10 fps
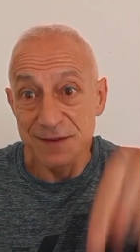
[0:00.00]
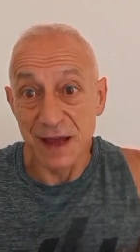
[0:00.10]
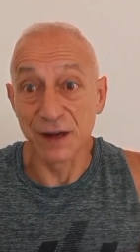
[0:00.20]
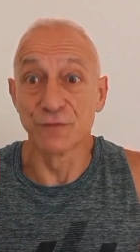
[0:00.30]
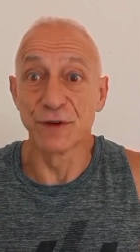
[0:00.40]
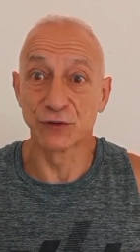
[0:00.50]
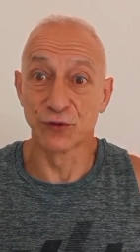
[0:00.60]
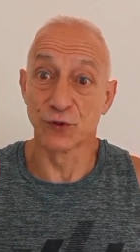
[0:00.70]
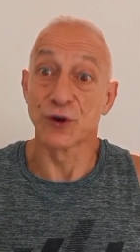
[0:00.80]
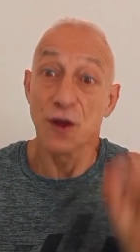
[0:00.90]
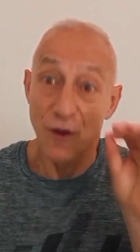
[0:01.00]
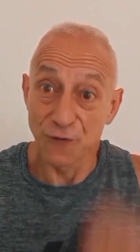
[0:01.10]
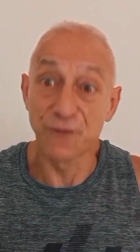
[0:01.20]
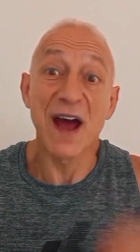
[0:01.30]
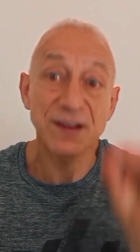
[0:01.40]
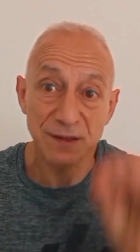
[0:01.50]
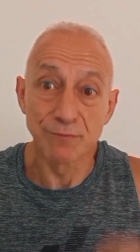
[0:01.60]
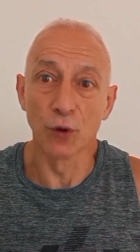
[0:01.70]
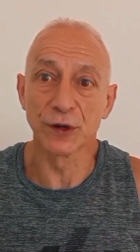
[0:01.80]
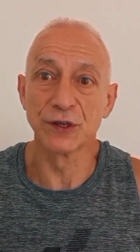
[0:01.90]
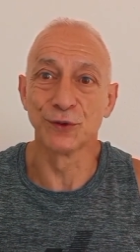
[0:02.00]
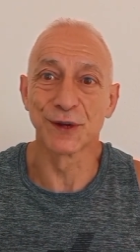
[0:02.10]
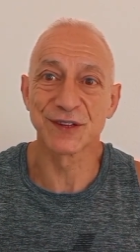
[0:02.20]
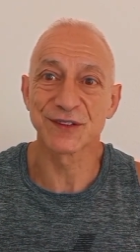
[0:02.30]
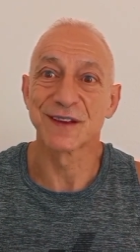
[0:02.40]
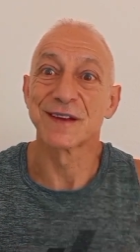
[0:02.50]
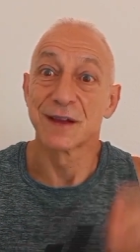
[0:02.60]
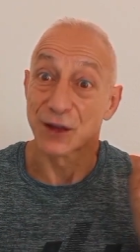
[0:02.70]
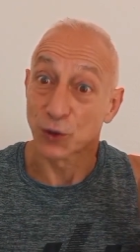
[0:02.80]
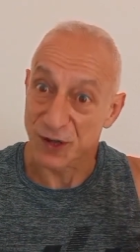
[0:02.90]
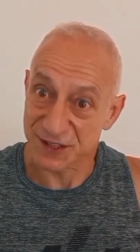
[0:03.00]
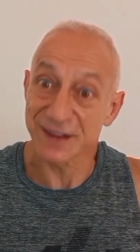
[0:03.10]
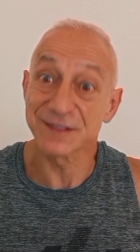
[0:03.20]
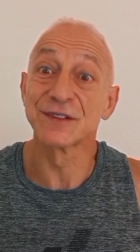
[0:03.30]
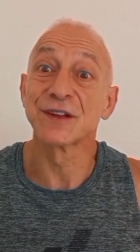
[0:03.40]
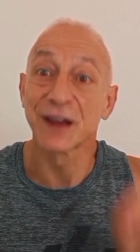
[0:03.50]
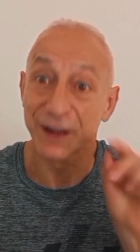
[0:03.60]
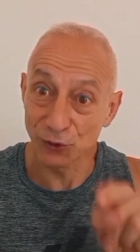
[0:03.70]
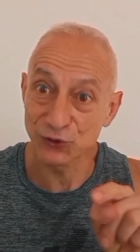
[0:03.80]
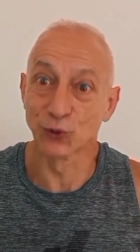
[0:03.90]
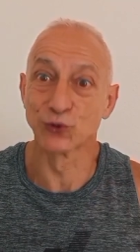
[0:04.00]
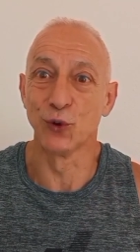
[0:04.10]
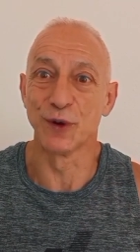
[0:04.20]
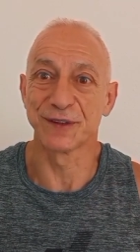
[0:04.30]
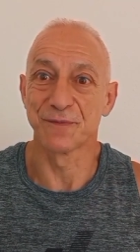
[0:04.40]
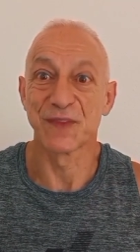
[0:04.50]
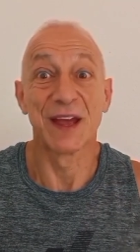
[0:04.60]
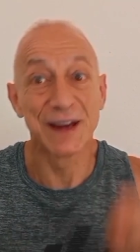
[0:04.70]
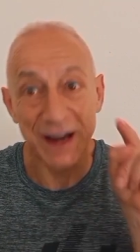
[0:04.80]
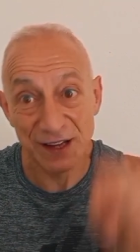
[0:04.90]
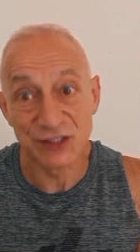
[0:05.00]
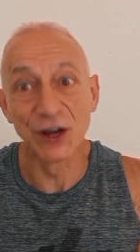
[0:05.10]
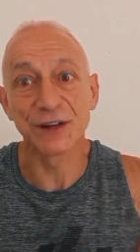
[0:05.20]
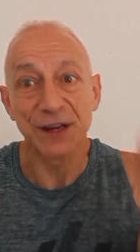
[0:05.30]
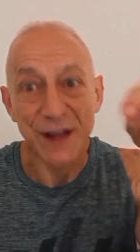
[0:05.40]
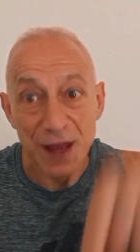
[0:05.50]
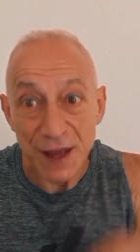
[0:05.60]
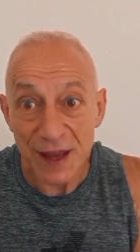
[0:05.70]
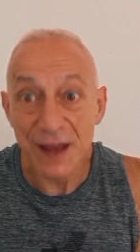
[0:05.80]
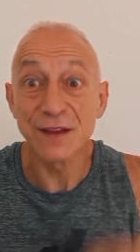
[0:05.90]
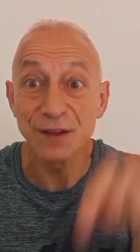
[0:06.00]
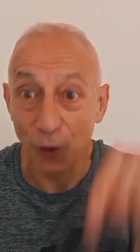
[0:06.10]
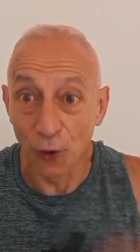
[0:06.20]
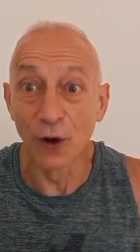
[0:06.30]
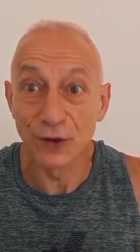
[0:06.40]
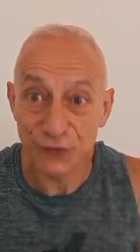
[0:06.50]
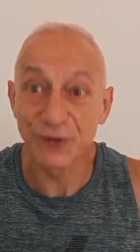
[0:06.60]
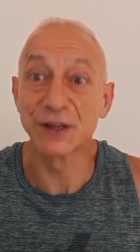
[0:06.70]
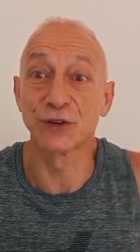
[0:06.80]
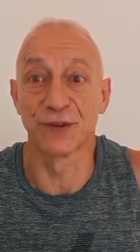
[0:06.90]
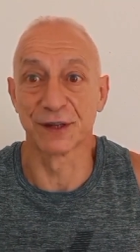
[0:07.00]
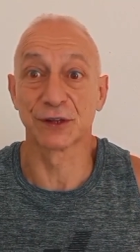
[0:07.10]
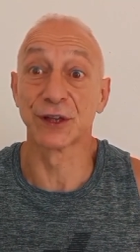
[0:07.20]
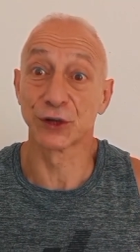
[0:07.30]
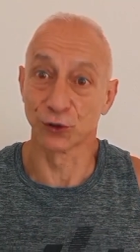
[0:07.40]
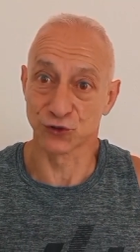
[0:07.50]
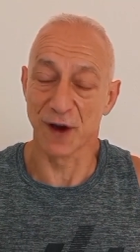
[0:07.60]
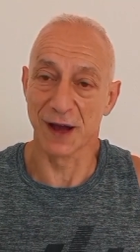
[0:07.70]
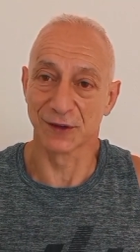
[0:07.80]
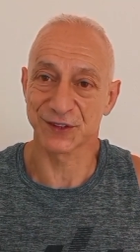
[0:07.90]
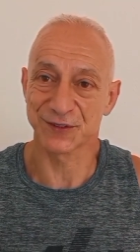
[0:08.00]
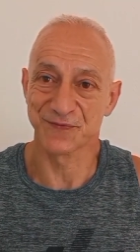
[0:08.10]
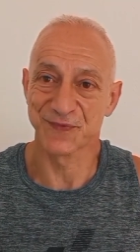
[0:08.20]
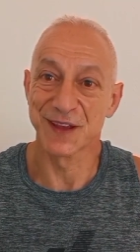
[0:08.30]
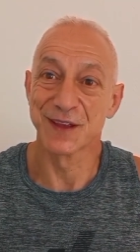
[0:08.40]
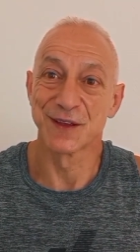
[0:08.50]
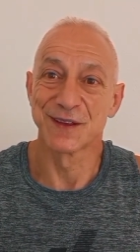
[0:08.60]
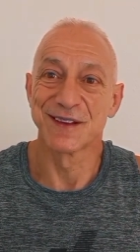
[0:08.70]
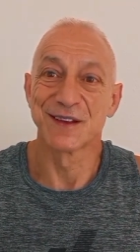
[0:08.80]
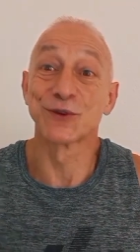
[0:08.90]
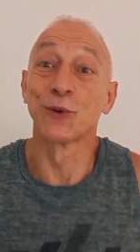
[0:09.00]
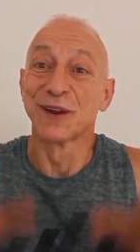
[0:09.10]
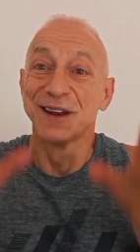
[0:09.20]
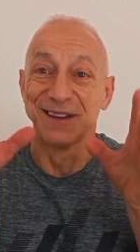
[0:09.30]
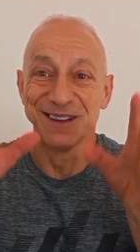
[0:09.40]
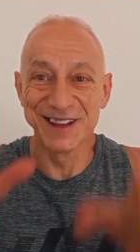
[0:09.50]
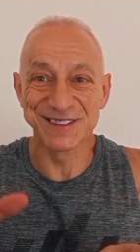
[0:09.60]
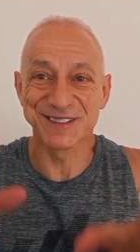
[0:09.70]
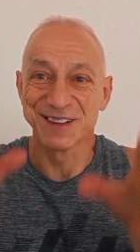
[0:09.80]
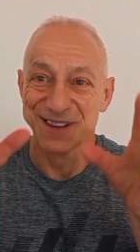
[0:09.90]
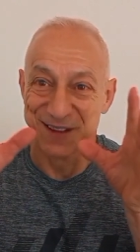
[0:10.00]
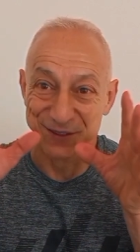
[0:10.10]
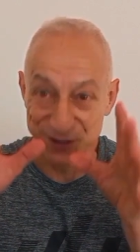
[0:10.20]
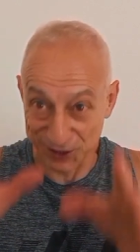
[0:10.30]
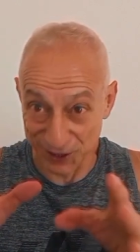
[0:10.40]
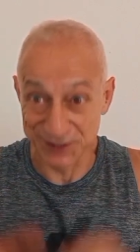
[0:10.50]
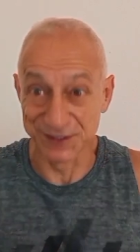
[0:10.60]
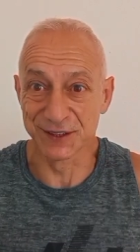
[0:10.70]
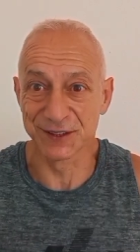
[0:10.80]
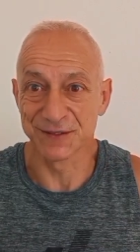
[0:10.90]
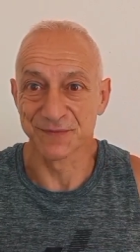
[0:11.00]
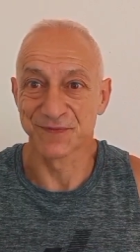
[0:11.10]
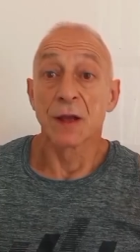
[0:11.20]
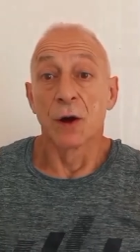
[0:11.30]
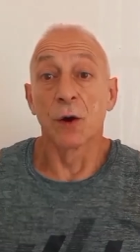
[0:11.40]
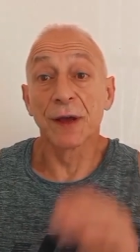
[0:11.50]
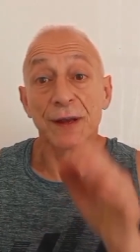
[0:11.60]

that can recruit fast motor units. Quercetin can also do it, and it has done it in all three clinical trials. So let's discuss this. Okay,